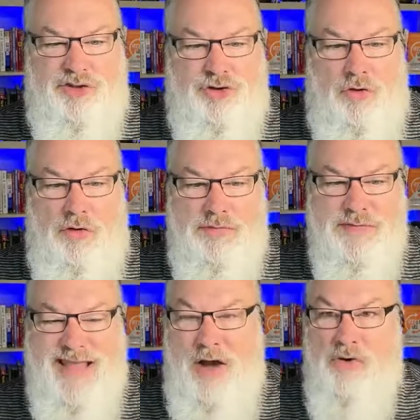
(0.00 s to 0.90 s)
throw
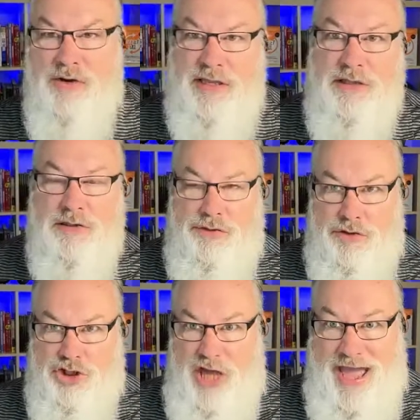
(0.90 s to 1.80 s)
them down into
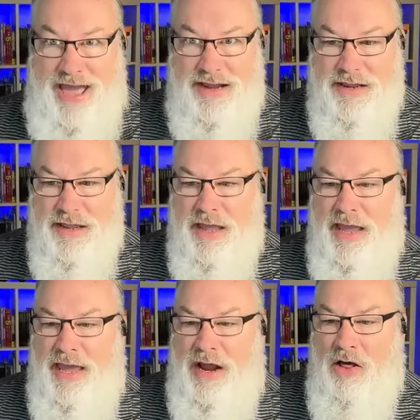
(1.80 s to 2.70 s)
the chat
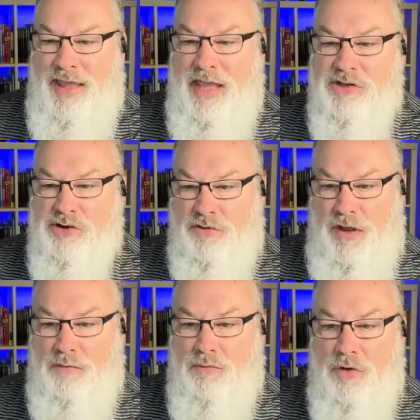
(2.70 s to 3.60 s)
and I'll answer
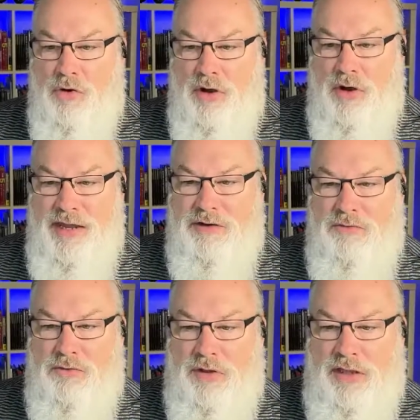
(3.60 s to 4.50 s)
them. We'll go ahead
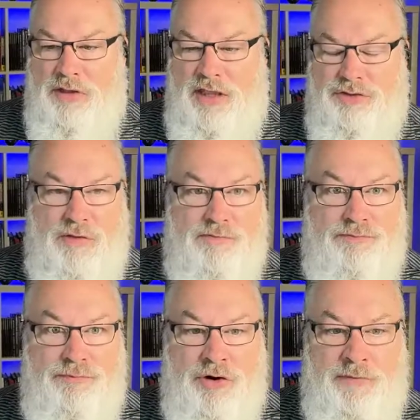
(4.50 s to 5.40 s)
and get them
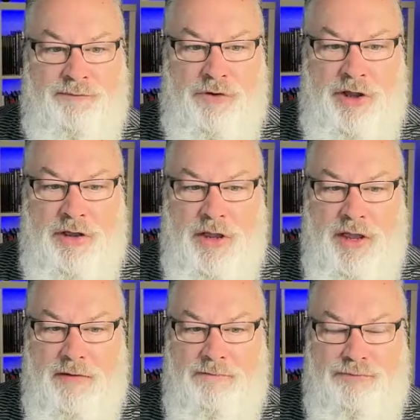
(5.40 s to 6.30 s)
put up for you.
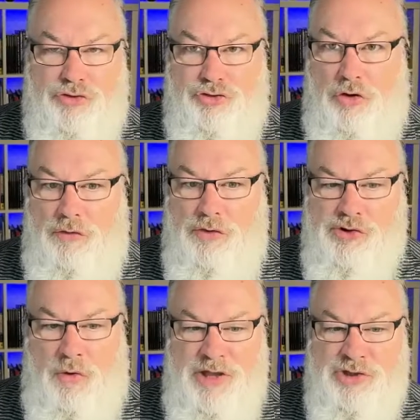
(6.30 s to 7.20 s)
Throw
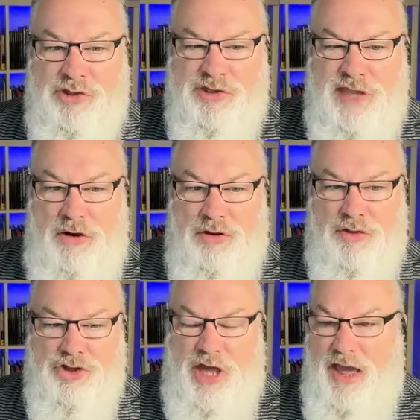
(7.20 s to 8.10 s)
those questions down in
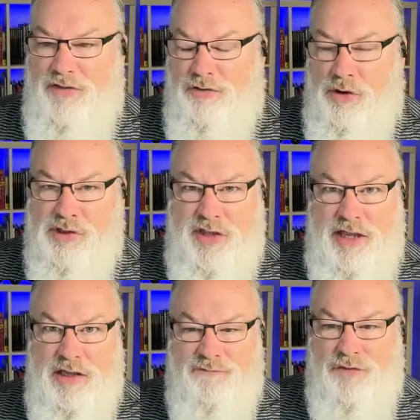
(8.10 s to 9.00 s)
the chat. Chris,
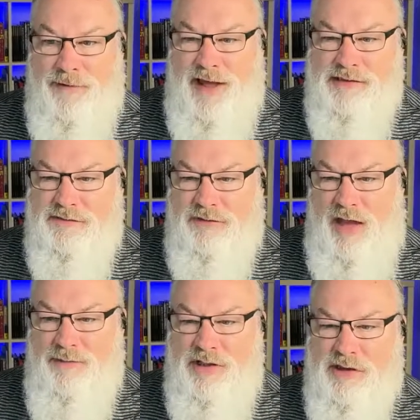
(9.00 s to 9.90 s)
thank you for the positive
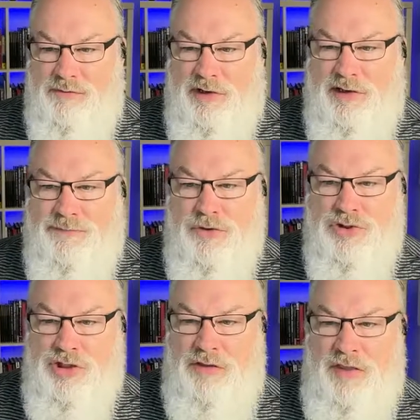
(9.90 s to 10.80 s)
comments. I really
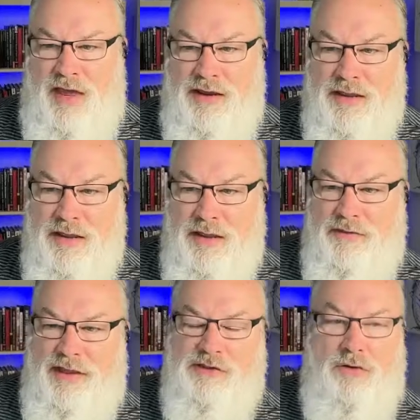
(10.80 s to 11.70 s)
appreciate that.
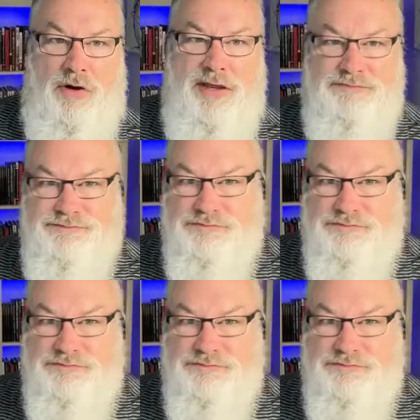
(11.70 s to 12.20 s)
That's great.